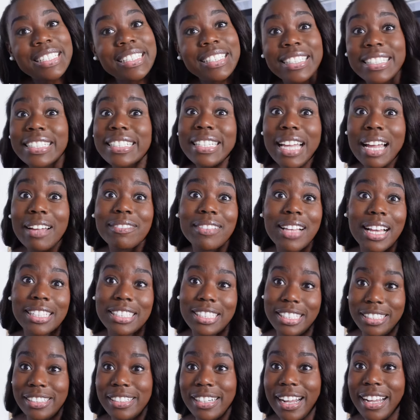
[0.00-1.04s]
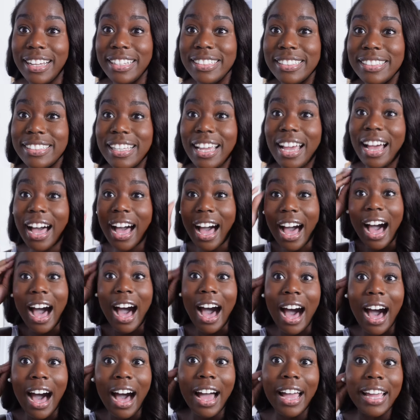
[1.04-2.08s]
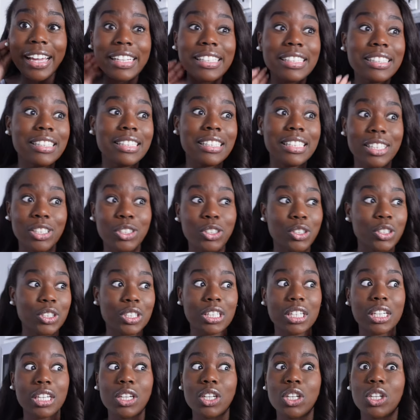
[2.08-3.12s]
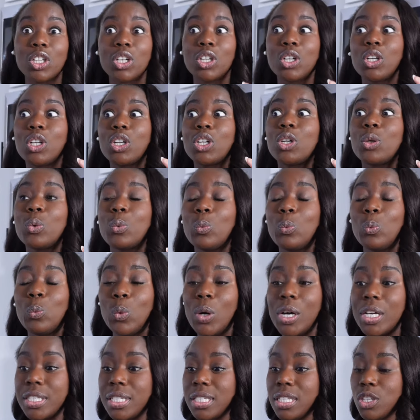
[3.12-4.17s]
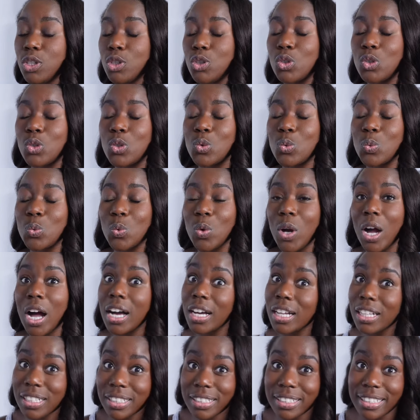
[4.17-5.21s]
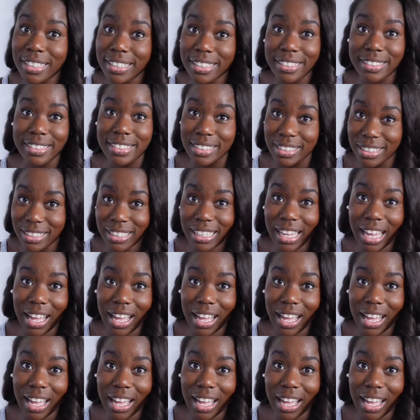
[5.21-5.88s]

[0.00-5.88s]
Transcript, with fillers: This time last year, guys, I literally was struggling to eat